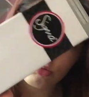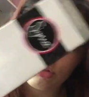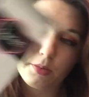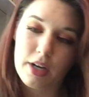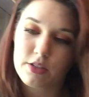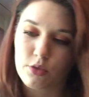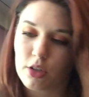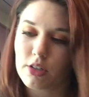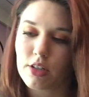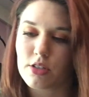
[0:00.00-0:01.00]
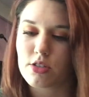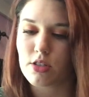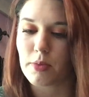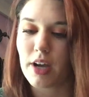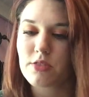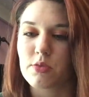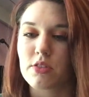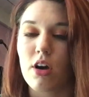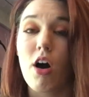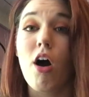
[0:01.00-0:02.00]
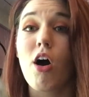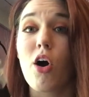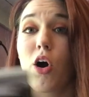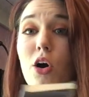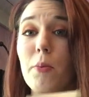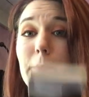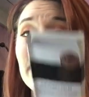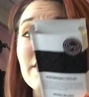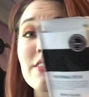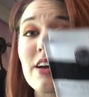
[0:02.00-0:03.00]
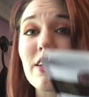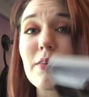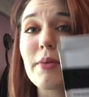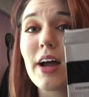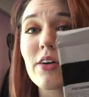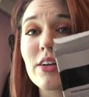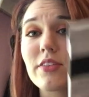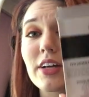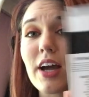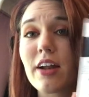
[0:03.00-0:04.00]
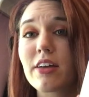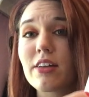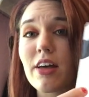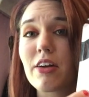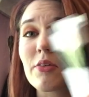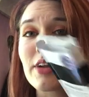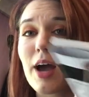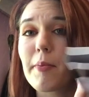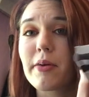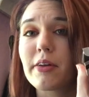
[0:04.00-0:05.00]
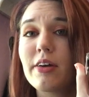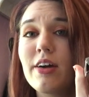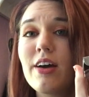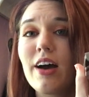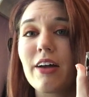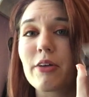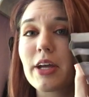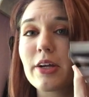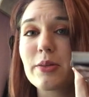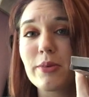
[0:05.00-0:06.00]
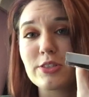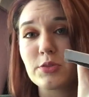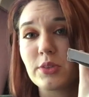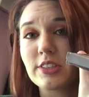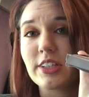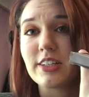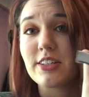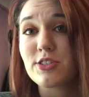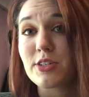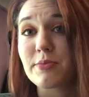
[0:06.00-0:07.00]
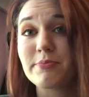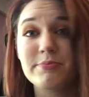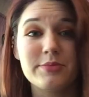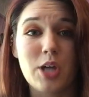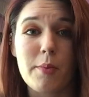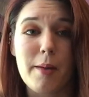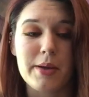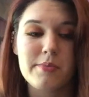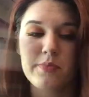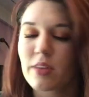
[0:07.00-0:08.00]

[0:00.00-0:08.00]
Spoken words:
The box for it. The box was all bent to hell and back whenever I got it. I don't know what happened. I don't care. The brushes were in good condition, so I'm happy.